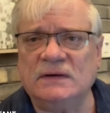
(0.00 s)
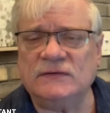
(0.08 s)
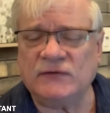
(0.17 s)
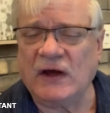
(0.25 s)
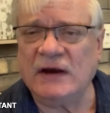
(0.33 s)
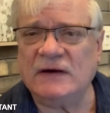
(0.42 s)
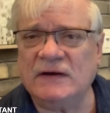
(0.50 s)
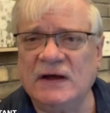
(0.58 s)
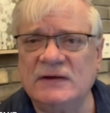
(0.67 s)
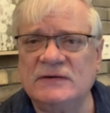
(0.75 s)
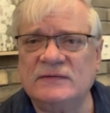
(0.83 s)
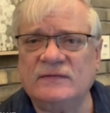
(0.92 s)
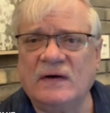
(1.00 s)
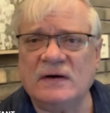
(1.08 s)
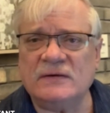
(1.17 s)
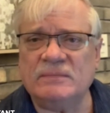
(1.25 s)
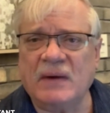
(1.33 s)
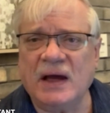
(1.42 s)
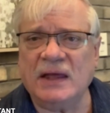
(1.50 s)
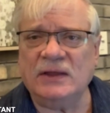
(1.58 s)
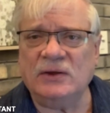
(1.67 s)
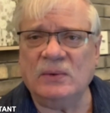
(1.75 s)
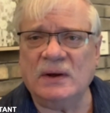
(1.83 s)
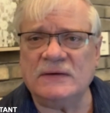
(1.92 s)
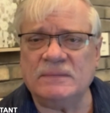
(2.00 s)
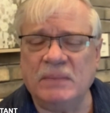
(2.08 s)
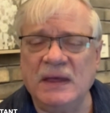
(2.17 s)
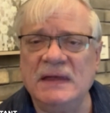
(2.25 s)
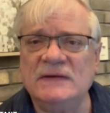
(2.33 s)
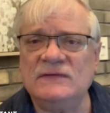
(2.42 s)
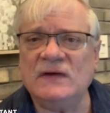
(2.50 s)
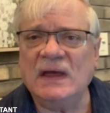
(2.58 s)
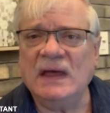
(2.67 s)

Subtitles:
China does as far as buying U.S. beans.